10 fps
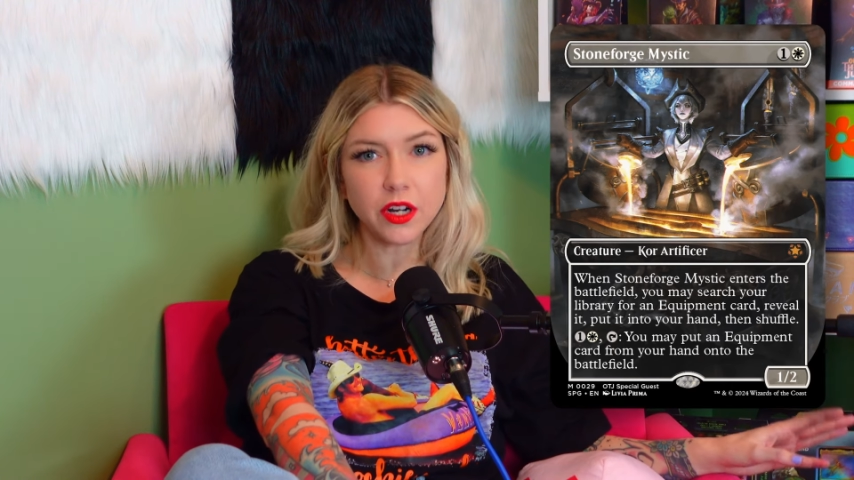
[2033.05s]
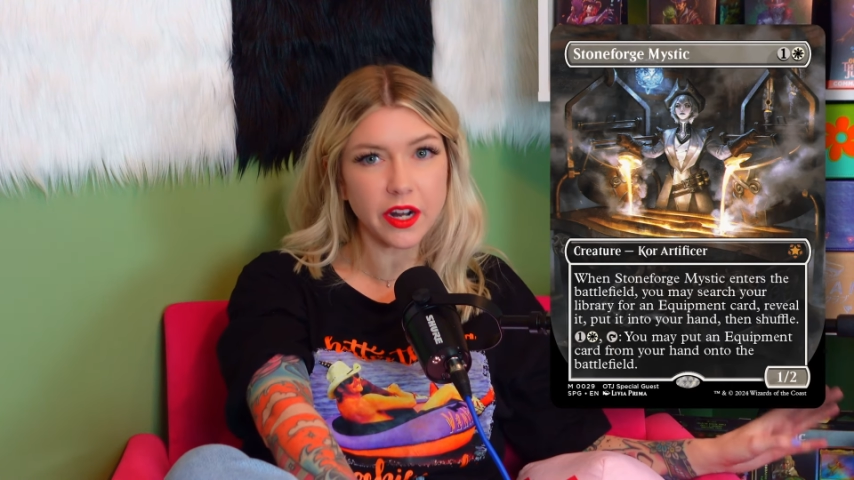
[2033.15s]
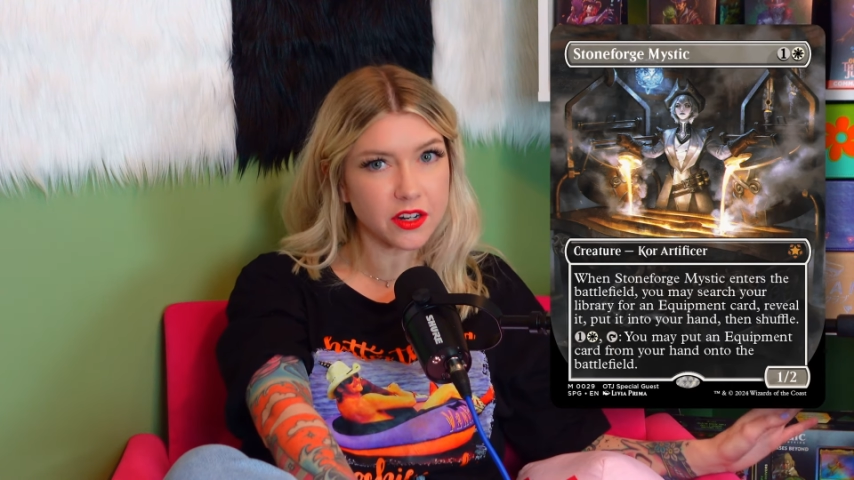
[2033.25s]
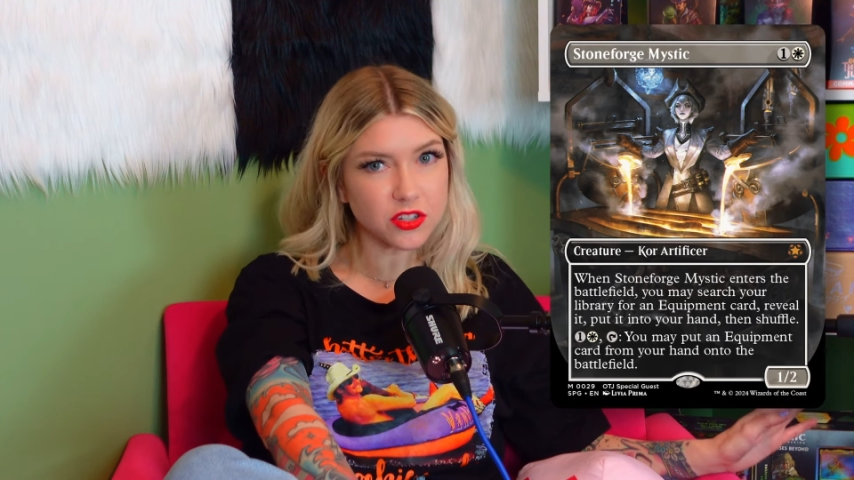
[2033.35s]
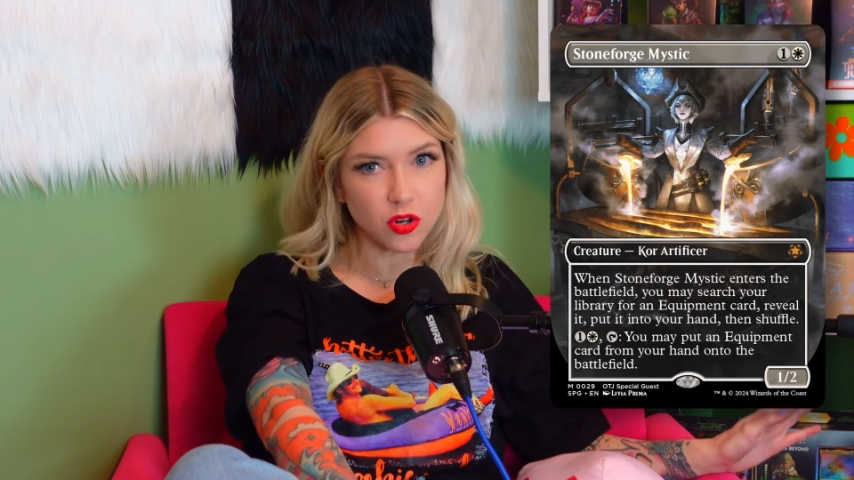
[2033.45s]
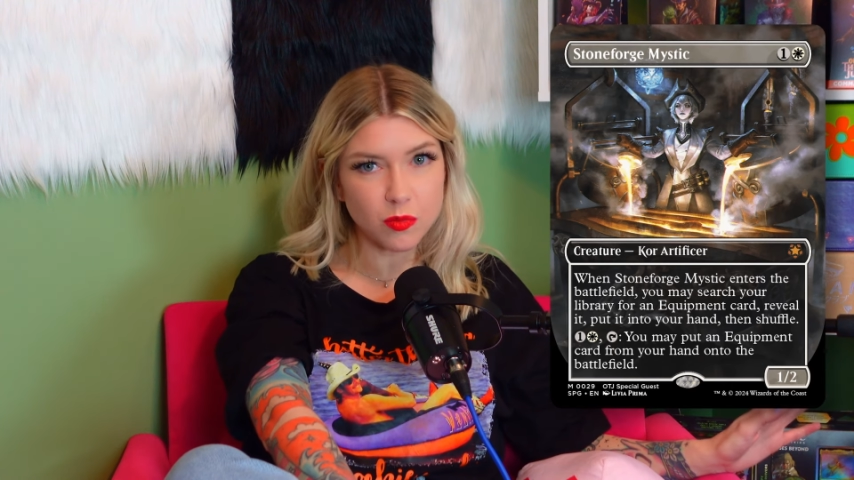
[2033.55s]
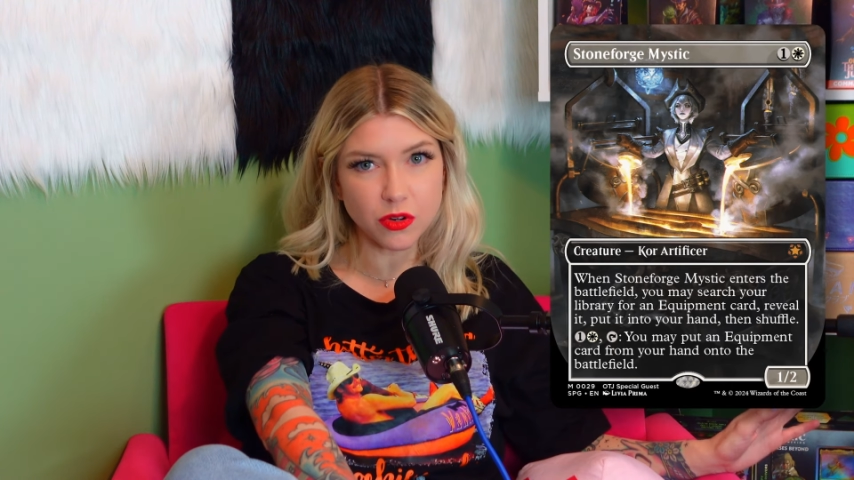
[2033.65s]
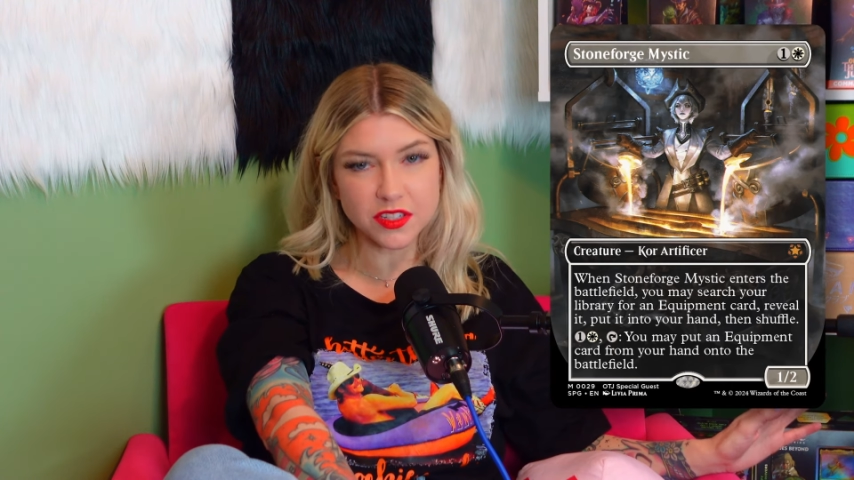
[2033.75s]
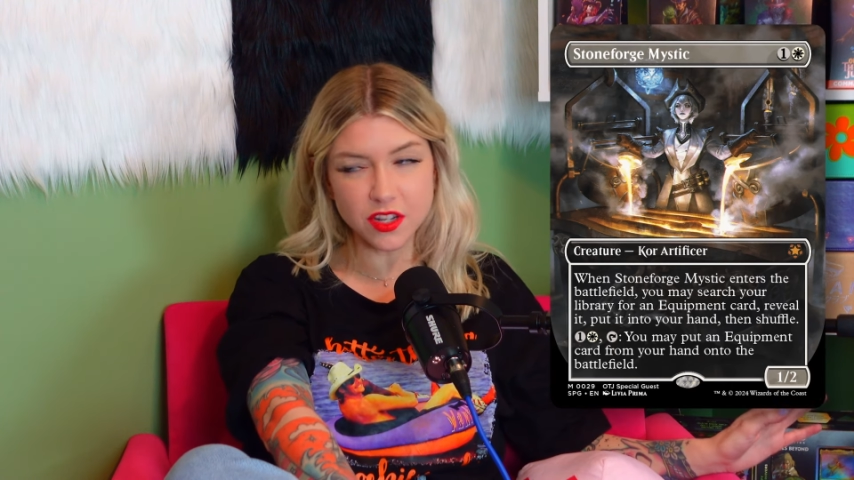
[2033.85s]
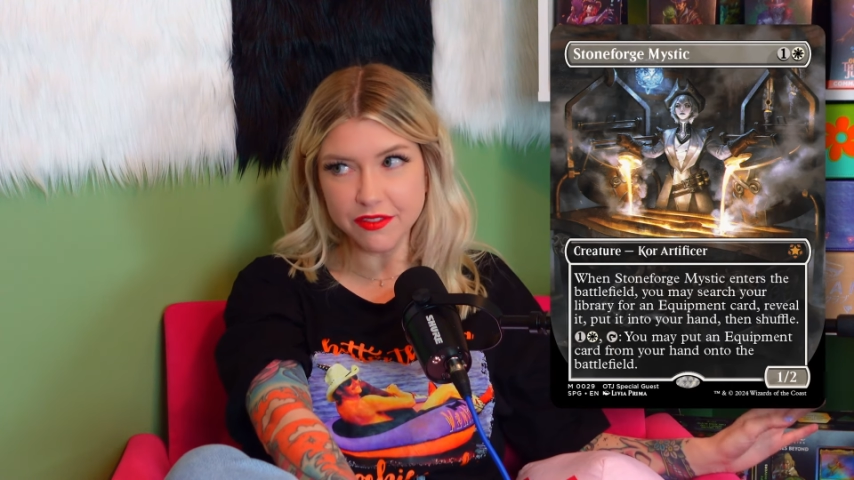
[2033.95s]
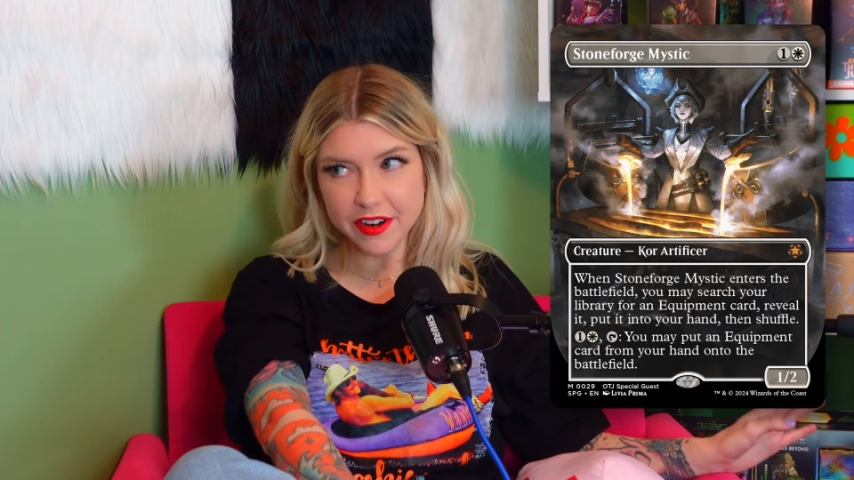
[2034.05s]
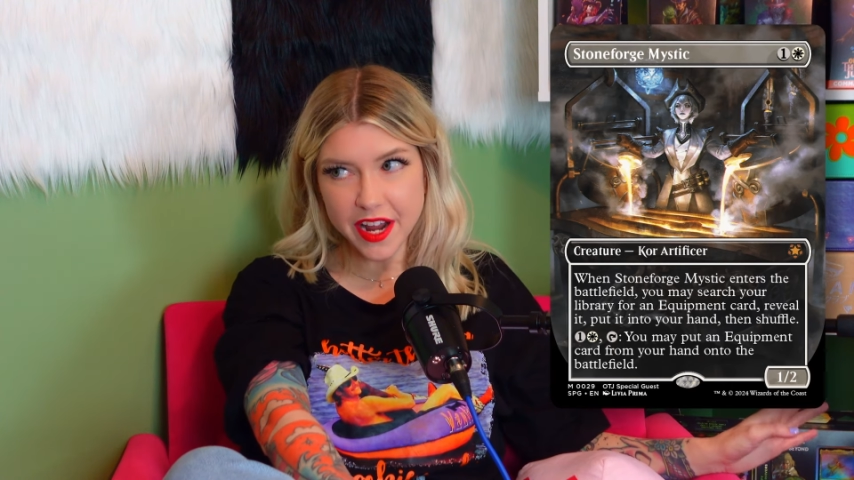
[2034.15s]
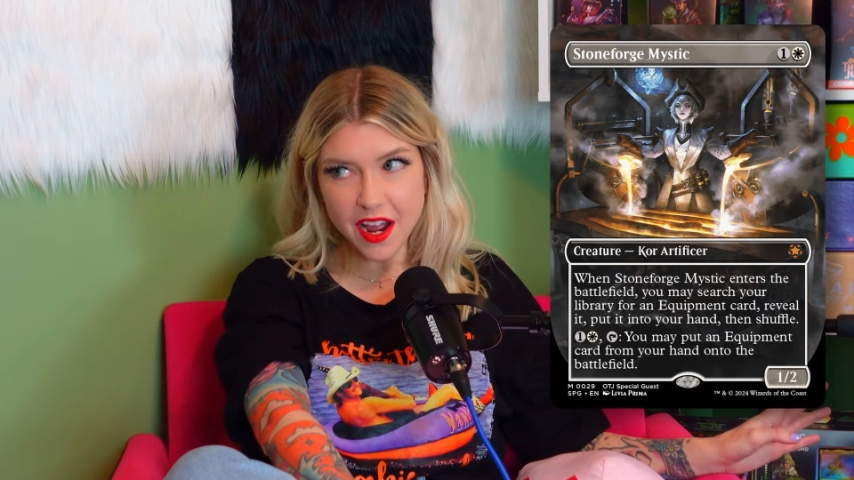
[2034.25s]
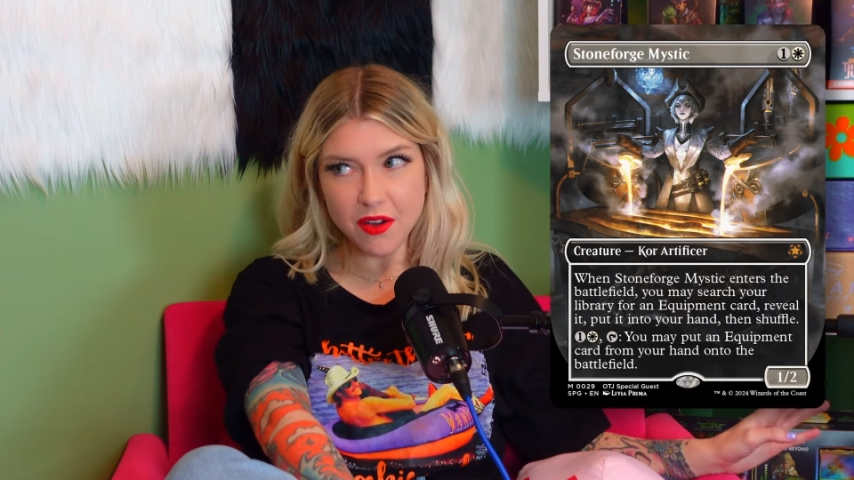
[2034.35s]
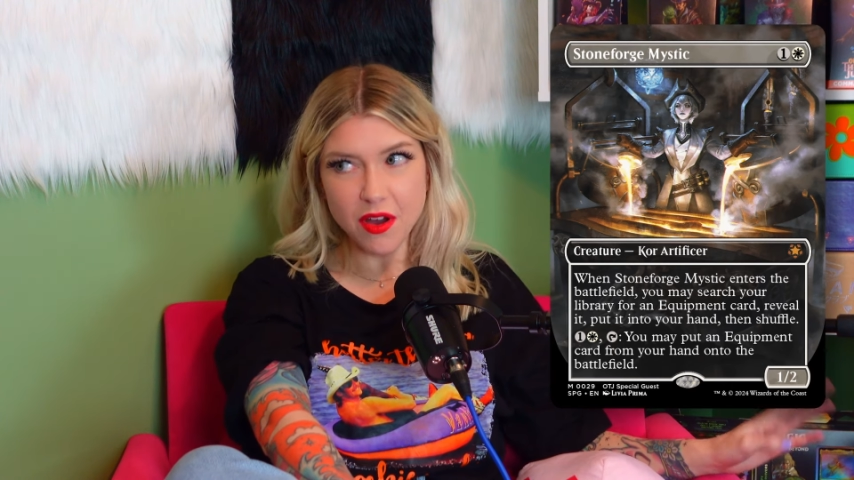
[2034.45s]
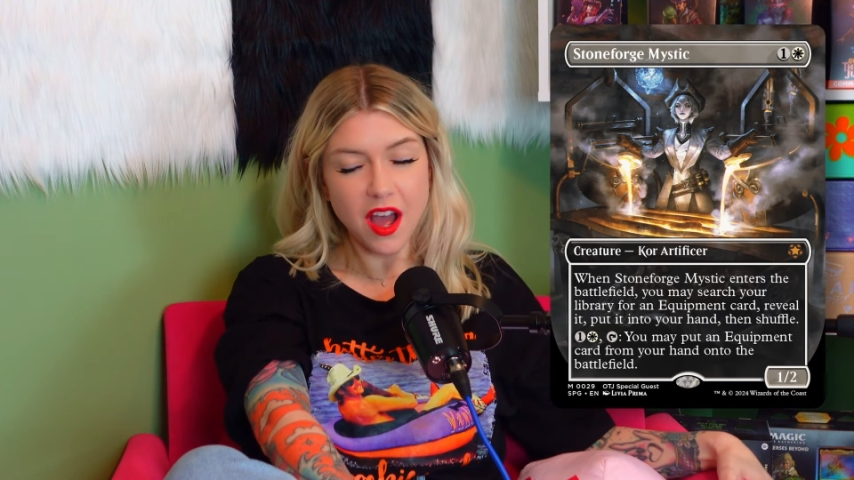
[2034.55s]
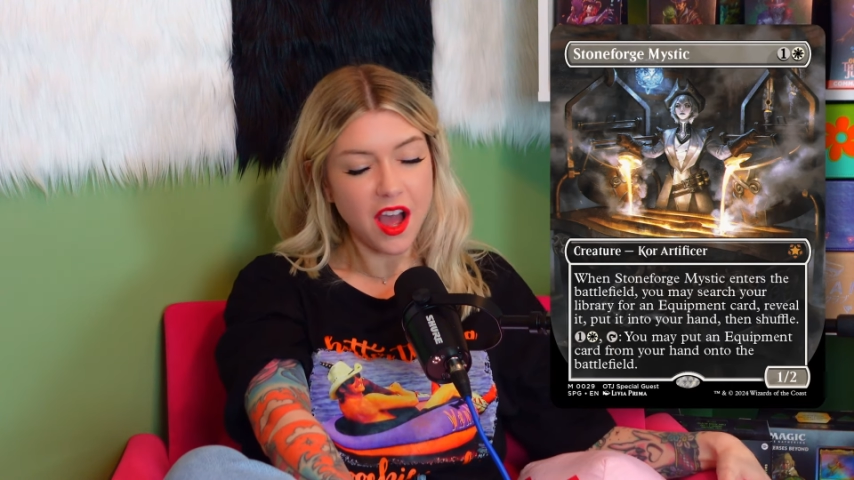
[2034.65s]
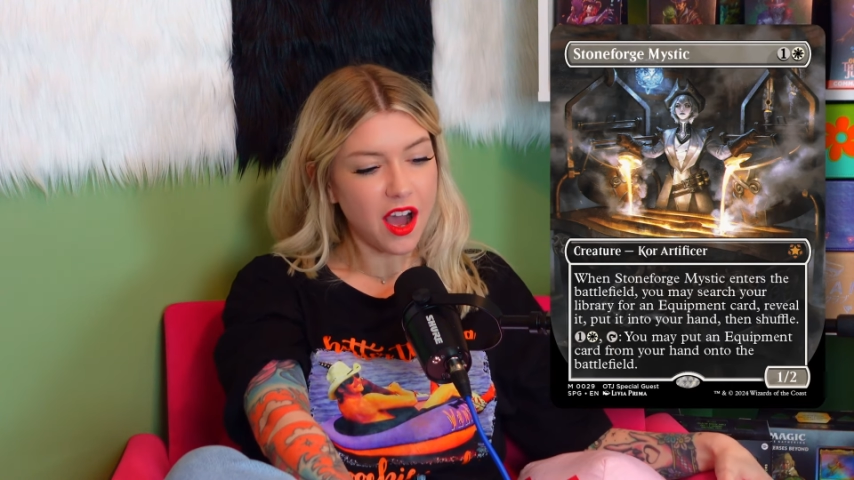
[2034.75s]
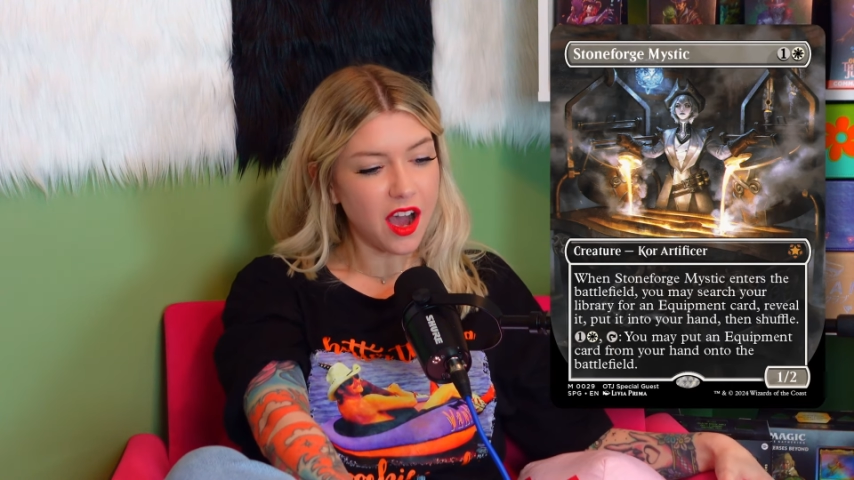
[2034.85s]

Her hair's a little more silver now. Mm-hmm.